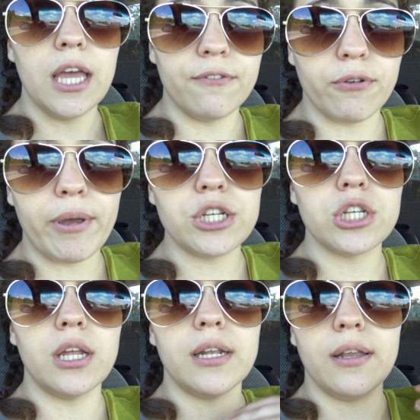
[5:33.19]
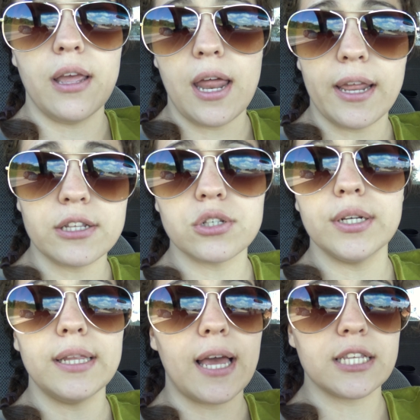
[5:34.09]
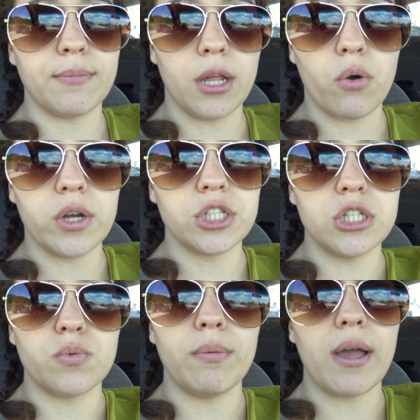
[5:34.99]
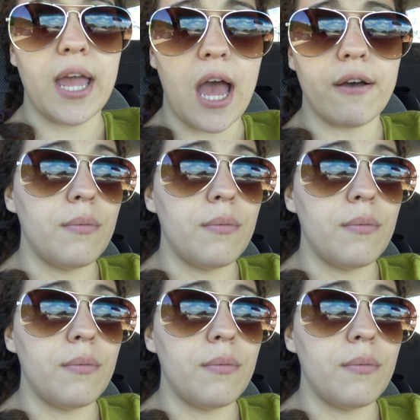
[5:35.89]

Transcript: information and answer any last minute questions we might have.